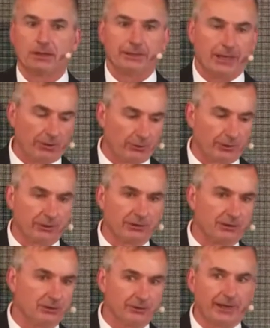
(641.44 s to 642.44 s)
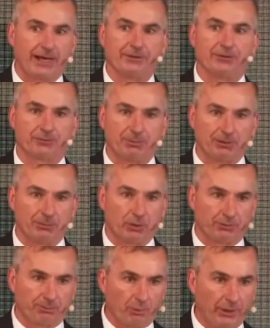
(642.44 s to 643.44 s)
Now, in order to do that, there's been
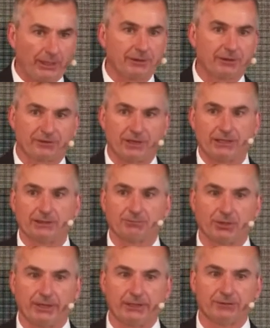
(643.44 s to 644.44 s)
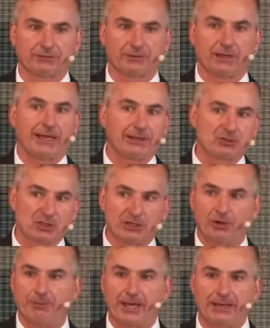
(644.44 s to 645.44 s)
both breeding that's taken place and
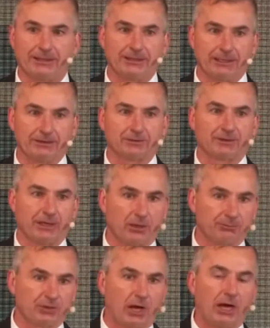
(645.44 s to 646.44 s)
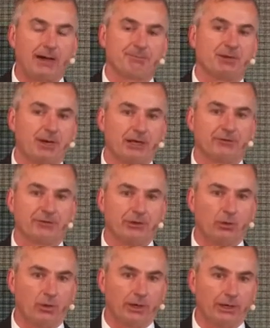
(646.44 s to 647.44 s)
genome editing to help to optimize
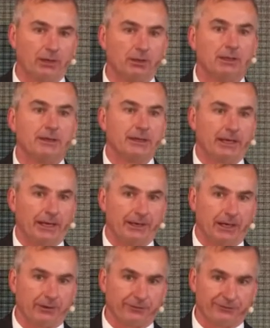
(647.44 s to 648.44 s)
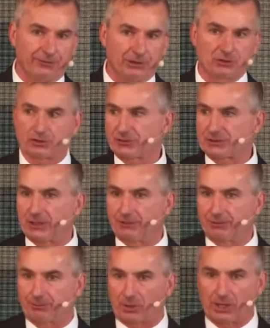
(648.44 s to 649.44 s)
the oil and other features
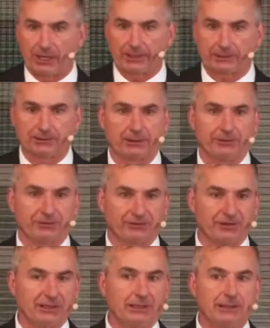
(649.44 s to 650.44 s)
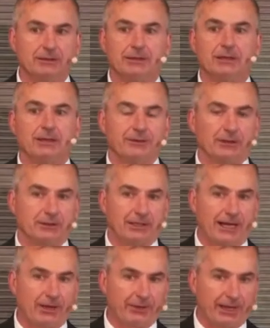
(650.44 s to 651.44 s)
of the product in the seed that
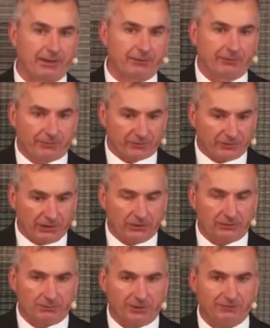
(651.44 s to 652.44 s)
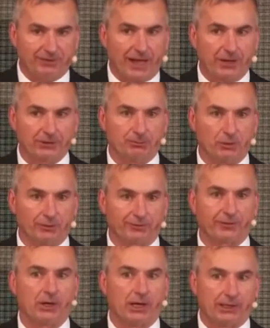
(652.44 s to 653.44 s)
allow that seed to be valuable
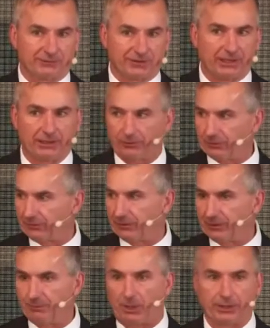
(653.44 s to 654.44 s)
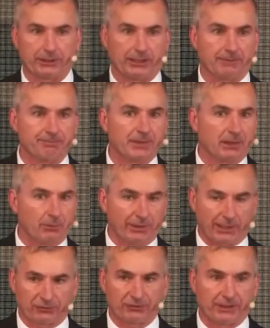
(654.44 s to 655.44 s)
for off-takers in the market.
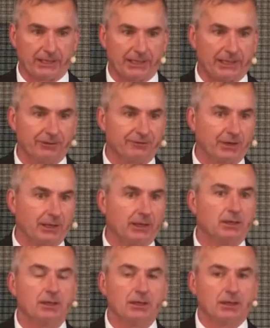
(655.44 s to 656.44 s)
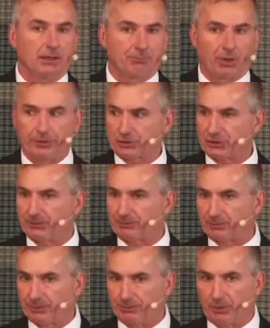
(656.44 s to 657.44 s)
We actually have uh,
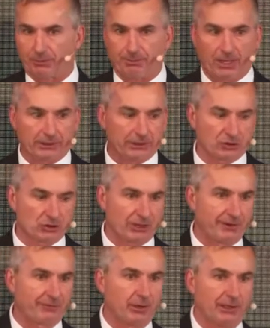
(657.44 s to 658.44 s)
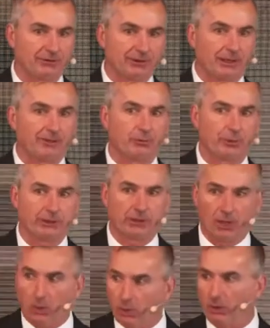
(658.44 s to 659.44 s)
partnerships with both Bunge and Chevron. Together, we
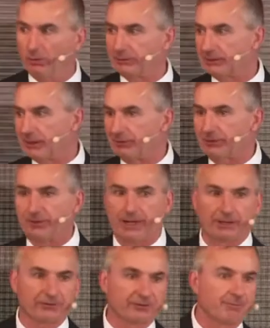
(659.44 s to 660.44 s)
co-own CoverCress,